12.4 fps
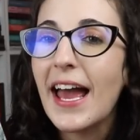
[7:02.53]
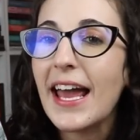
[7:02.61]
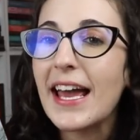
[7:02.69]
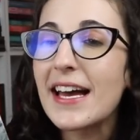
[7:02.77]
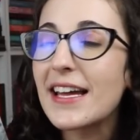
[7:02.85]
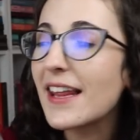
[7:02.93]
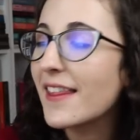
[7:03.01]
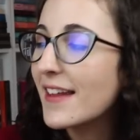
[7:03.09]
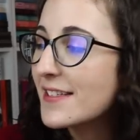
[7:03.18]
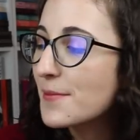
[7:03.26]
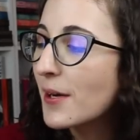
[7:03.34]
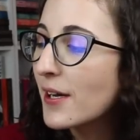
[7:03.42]
And
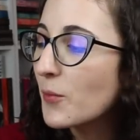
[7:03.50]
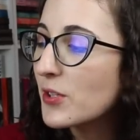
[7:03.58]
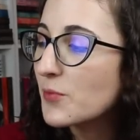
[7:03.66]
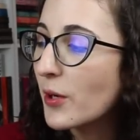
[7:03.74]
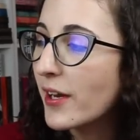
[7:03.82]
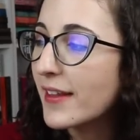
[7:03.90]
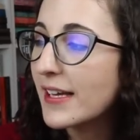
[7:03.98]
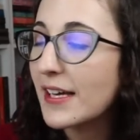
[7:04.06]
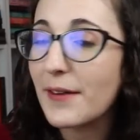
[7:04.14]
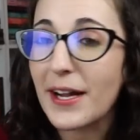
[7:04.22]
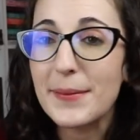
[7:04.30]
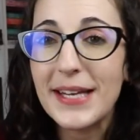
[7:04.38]
this one was one of
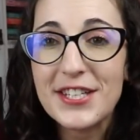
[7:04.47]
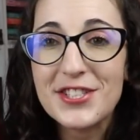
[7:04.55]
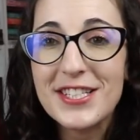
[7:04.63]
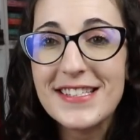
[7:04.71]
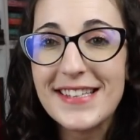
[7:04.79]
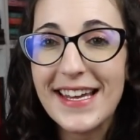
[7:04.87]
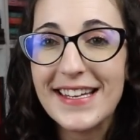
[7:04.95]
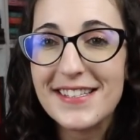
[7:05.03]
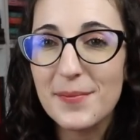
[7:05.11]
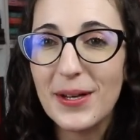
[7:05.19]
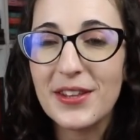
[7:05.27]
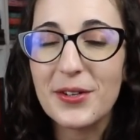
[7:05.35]
the recommendations and
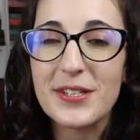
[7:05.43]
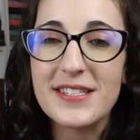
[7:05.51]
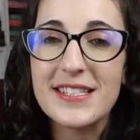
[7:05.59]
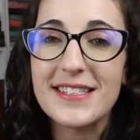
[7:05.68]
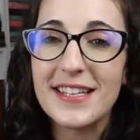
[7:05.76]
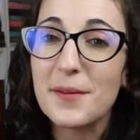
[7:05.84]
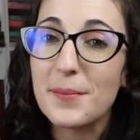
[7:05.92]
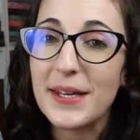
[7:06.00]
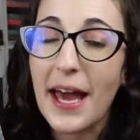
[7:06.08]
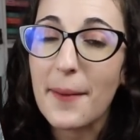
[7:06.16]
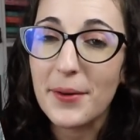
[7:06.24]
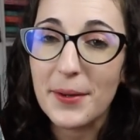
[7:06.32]
Samantha Christy is going to
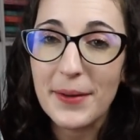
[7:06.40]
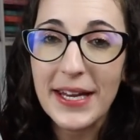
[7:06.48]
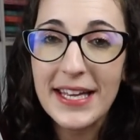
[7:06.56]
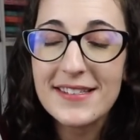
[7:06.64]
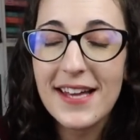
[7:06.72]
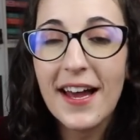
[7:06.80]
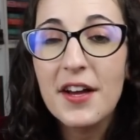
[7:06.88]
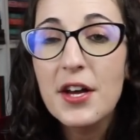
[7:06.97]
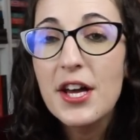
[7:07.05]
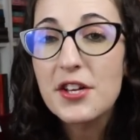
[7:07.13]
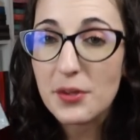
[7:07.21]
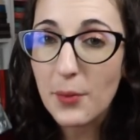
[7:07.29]
be at Book Bonanza.
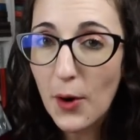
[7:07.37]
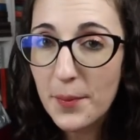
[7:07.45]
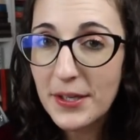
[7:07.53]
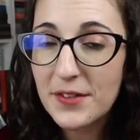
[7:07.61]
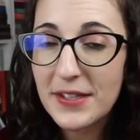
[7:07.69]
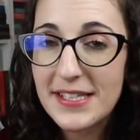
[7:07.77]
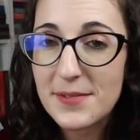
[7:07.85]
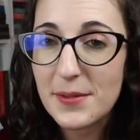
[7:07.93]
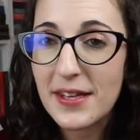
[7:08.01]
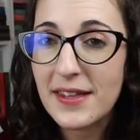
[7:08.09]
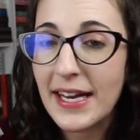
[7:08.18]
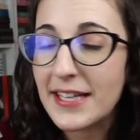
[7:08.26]
So I'm hoping to read this
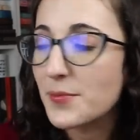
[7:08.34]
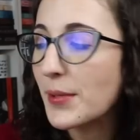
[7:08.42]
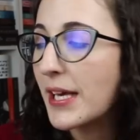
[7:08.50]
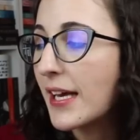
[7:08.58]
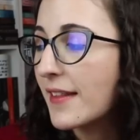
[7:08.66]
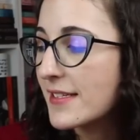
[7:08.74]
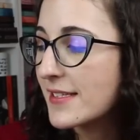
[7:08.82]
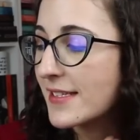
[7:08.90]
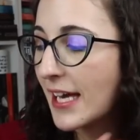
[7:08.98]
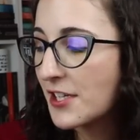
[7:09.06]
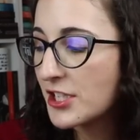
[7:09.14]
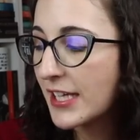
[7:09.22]
with the next week. This
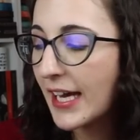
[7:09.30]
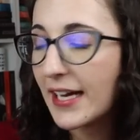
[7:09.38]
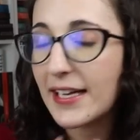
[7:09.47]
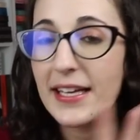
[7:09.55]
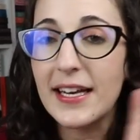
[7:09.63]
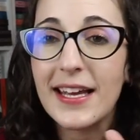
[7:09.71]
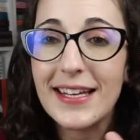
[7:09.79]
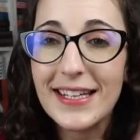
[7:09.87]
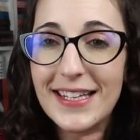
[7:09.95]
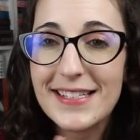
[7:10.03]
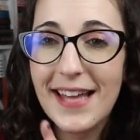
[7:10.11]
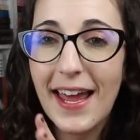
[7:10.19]
is Catching Caden.
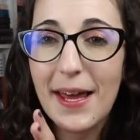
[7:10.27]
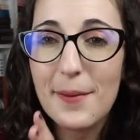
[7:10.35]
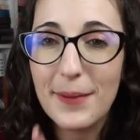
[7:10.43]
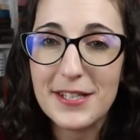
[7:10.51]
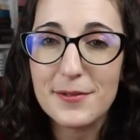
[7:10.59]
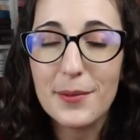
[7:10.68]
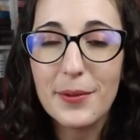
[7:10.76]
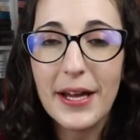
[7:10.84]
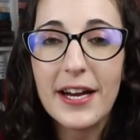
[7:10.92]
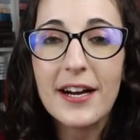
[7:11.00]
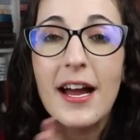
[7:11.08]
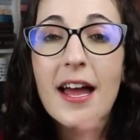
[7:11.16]
He is a baseball
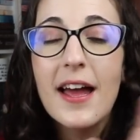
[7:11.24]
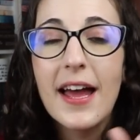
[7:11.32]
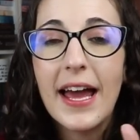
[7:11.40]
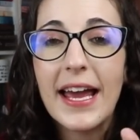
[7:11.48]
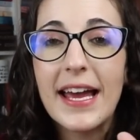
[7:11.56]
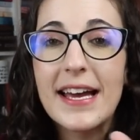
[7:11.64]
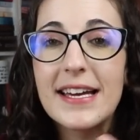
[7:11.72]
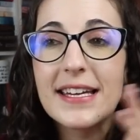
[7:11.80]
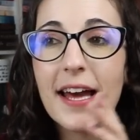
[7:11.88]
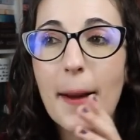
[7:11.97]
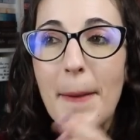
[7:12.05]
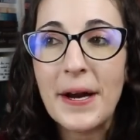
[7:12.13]
player
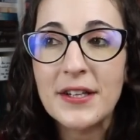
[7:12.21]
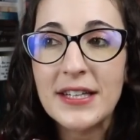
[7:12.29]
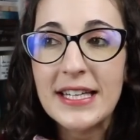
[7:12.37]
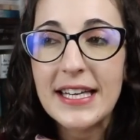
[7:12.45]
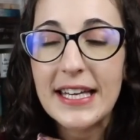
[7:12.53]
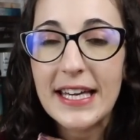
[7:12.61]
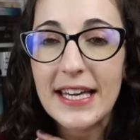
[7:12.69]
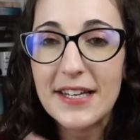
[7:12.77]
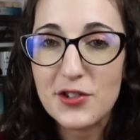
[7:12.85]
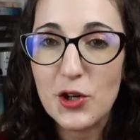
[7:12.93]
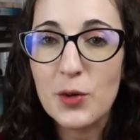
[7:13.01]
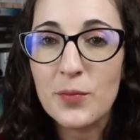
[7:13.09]
and apparently he
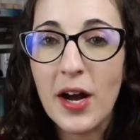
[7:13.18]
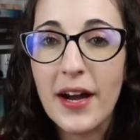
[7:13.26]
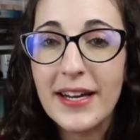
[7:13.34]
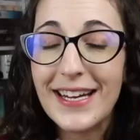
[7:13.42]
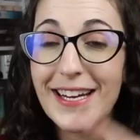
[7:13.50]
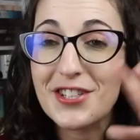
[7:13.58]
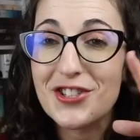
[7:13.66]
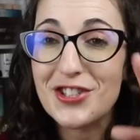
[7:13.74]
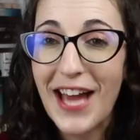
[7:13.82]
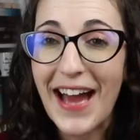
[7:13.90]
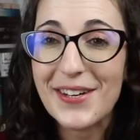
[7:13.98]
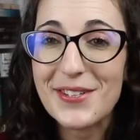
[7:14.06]
hits a home run and it
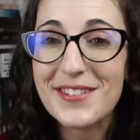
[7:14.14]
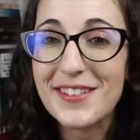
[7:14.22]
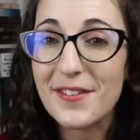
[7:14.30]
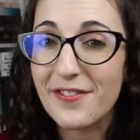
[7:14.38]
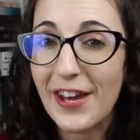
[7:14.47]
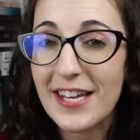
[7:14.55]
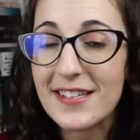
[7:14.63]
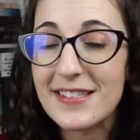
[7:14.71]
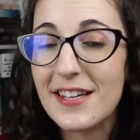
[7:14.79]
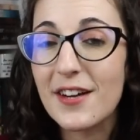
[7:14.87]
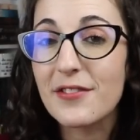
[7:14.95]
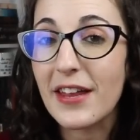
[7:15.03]
shatters the
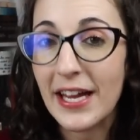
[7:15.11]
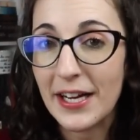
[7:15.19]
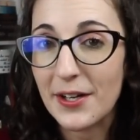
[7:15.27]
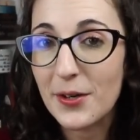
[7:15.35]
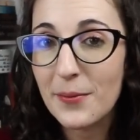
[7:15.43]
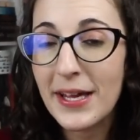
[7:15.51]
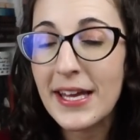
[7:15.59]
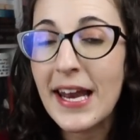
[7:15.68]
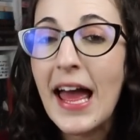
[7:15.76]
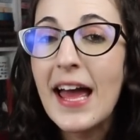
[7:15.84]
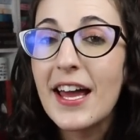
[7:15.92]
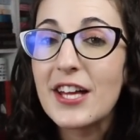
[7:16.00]
face of the heroine
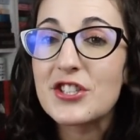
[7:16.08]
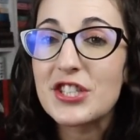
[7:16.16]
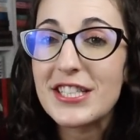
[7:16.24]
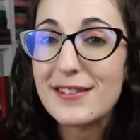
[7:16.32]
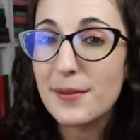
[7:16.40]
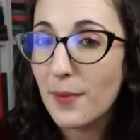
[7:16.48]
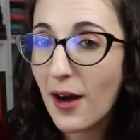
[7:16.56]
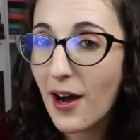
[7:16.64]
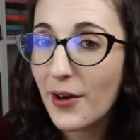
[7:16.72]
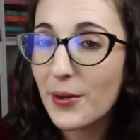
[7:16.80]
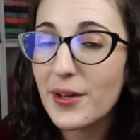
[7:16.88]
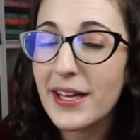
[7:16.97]
and she is a
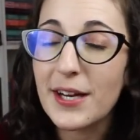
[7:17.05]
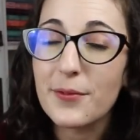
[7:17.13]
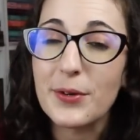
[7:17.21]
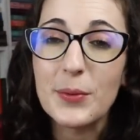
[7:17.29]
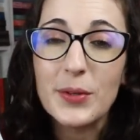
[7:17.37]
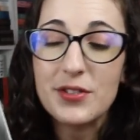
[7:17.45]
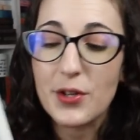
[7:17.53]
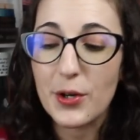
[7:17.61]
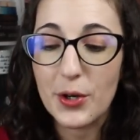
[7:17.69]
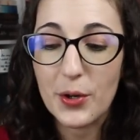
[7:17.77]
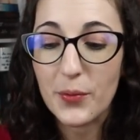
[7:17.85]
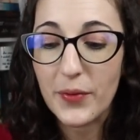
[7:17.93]
model and it ruins
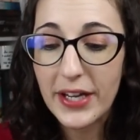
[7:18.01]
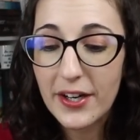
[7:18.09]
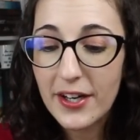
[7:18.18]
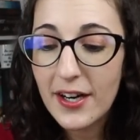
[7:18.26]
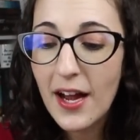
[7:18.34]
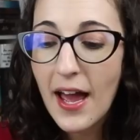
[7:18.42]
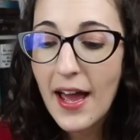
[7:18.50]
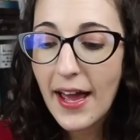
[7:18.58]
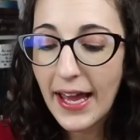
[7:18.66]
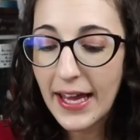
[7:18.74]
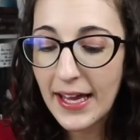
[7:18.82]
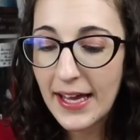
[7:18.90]
her career
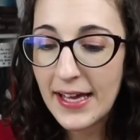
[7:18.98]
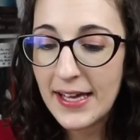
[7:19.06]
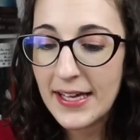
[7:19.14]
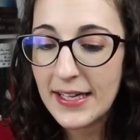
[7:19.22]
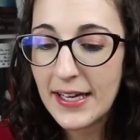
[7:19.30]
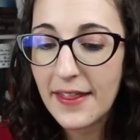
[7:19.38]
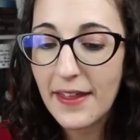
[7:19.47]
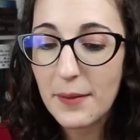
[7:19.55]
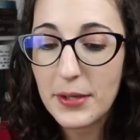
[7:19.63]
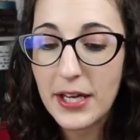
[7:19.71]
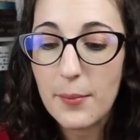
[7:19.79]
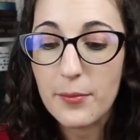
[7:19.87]
and they
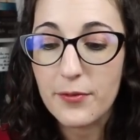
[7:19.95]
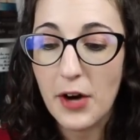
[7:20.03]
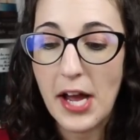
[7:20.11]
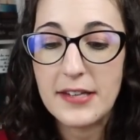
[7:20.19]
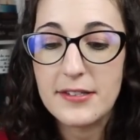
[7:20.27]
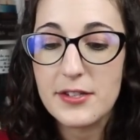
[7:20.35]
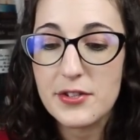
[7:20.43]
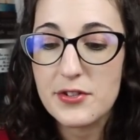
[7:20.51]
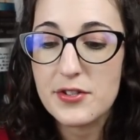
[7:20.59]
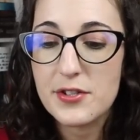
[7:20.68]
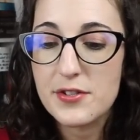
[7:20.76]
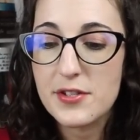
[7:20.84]
become friends.
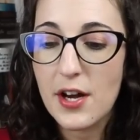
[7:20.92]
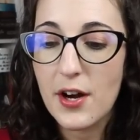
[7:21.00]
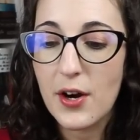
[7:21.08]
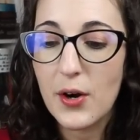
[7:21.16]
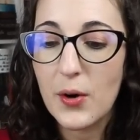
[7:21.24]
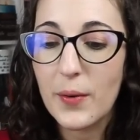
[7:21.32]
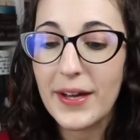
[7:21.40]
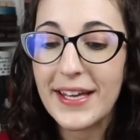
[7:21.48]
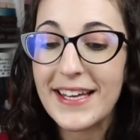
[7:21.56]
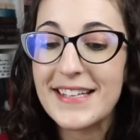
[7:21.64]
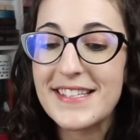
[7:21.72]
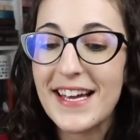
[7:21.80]
So
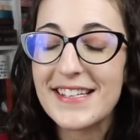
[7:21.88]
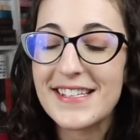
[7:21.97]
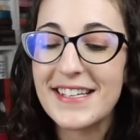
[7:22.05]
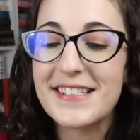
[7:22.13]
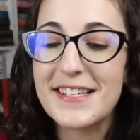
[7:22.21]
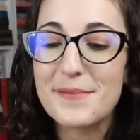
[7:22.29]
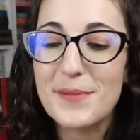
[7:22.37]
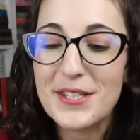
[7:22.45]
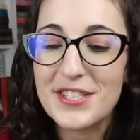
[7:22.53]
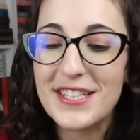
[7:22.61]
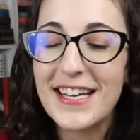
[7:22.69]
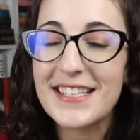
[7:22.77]
it says it's his
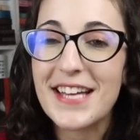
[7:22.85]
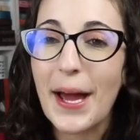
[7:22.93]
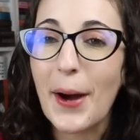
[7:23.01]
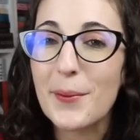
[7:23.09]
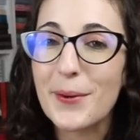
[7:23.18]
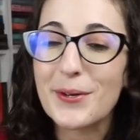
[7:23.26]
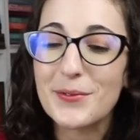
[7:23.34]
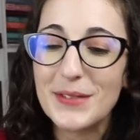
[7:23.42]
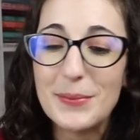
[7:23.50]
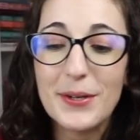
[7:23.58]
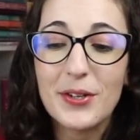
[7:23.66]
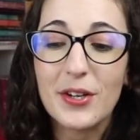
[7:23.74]
mission to help her
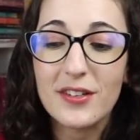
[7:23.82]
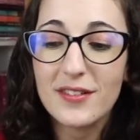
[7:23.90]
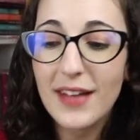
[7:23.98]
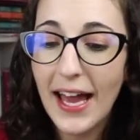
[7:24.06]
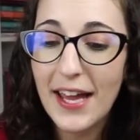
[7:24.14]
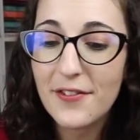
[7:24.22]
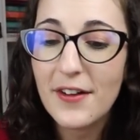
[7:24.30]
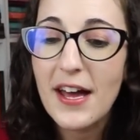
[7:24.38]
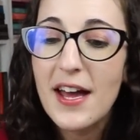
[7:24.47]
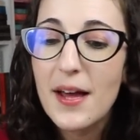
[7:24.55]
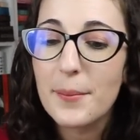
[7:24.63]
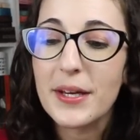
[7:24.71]
rebuild her life
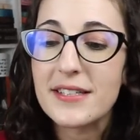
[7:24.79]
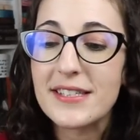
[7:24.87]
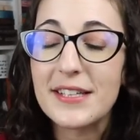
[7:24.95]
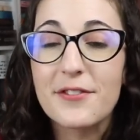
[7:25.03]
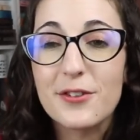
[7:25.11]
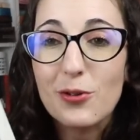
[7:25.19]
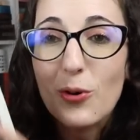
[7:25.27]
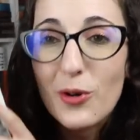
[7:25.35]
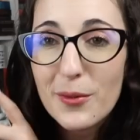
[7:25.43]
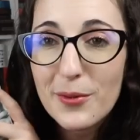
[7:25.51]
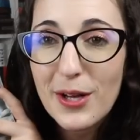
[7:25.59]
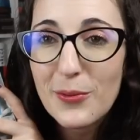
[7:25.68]
because he feels
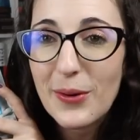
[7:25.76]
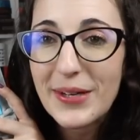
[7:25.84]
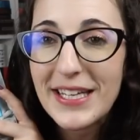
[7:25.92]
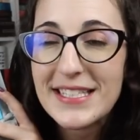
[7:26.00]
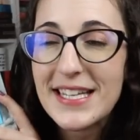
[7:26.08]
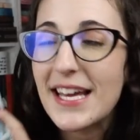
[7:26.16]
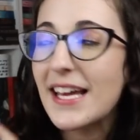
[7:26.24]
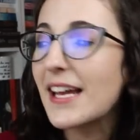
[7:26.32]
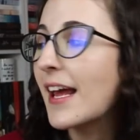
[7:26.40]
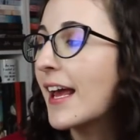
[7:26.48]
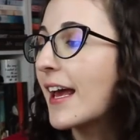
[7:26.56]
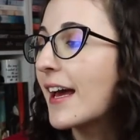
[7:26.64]
horrible at what he
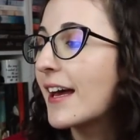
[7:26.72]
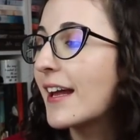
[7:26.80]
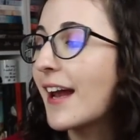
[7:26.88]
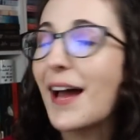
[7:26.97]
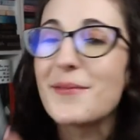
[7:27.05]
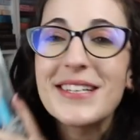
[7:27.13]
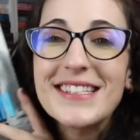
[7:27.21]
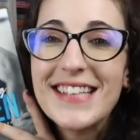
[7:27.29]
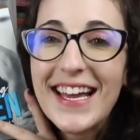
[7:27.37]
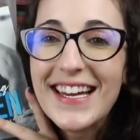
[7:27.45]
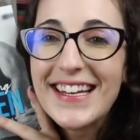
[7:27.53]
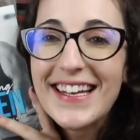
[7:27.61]
did and I'm
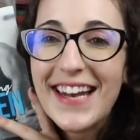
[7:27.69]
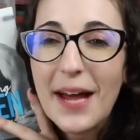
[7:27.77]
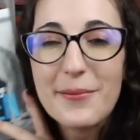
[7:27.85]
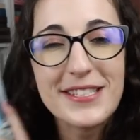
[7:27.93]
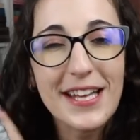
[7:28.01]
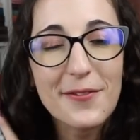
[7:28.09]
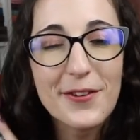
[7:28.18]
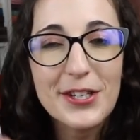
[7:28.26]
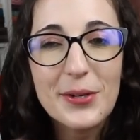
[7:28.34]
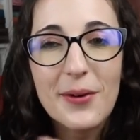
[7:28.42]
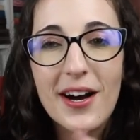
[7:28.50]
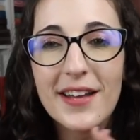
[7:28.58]
excited. I'm excited for a
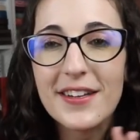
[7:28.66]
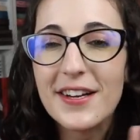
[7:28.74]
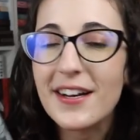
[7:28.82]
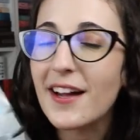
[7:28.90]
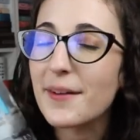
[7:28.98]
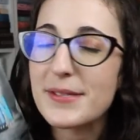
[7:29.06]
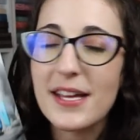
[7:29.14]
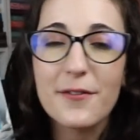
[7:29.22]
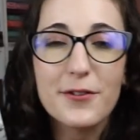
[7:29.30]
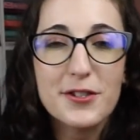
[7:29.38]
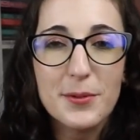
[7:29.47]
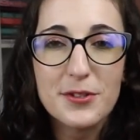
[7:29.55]
new author. I'm
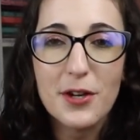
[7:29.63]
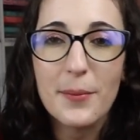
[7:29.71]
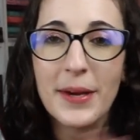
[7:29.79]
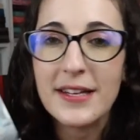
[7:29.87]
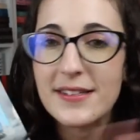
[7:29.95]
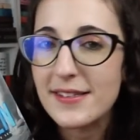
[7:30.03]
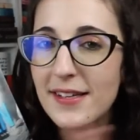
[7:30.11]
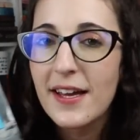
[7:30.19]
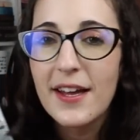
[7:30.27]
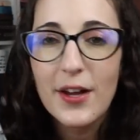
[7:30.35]
excited for sports romance.